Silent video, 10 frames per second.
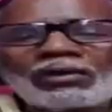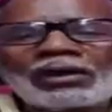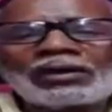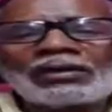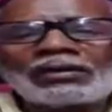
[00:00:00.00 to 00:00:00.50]

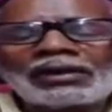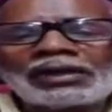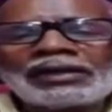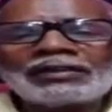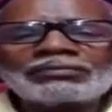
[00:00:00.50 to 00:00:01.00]
Wow,
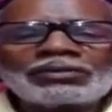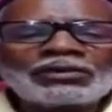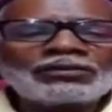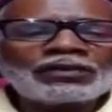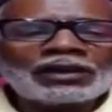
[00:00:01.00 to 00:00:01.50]
and that's
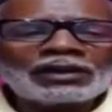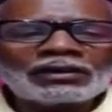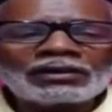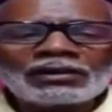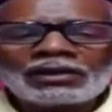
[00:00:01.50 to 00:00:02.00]

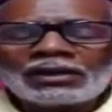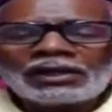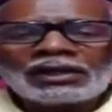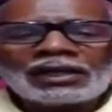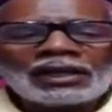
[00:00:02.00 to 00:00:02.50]
profound.
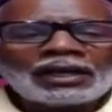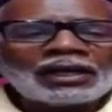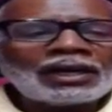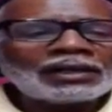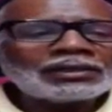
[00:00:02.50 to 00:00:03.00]
And
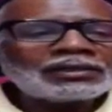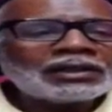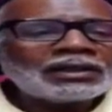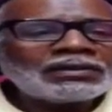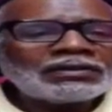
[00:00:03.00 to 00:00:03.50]
I can
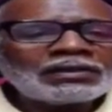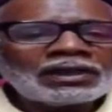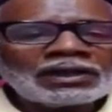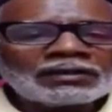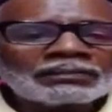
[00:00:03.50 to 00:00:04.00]
tell you
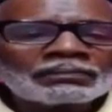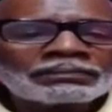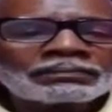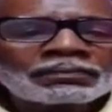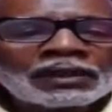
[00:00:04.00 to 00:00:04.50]
that
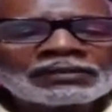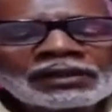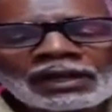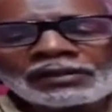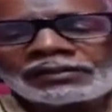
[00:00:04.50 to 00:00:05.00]
it's
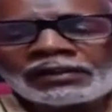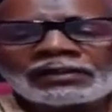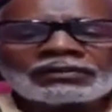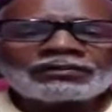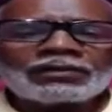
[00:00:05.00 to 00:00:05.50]
kind of
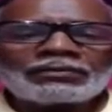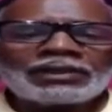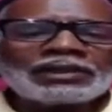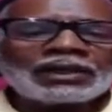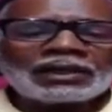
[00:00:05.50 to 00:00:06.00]
touching for
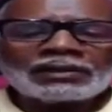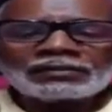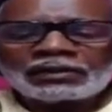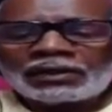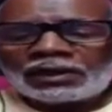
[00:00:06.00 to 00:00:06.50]
me,
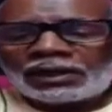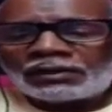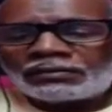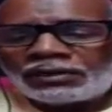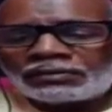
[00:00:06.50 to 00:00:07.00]
Dice.
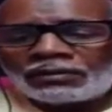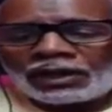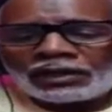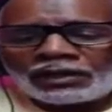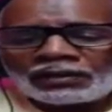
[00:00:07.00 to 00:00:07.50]
And the reason
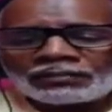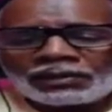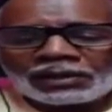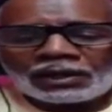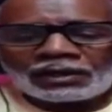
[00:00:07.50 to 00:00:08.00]
why it is
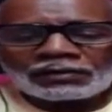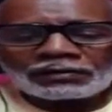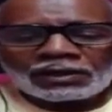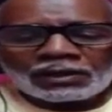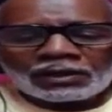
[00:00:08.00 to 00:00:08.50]

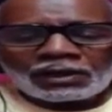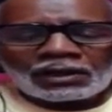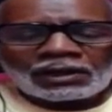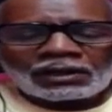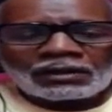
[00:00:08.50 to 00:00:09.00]
because
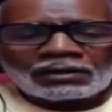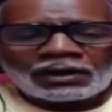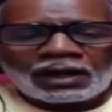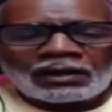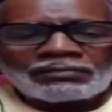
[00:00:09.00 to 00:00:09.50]

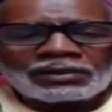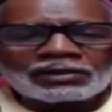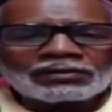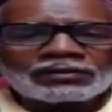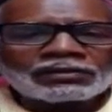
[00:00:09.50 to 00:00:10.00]
I've been
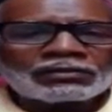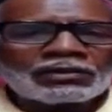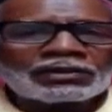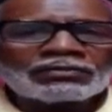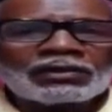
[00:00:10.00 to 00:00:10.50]
in a
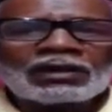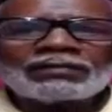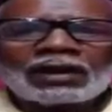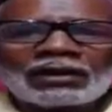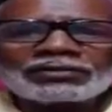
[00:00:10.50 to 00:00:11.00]
situation where
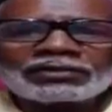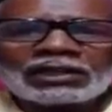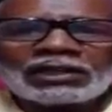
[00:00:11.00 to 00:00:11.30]
I've lost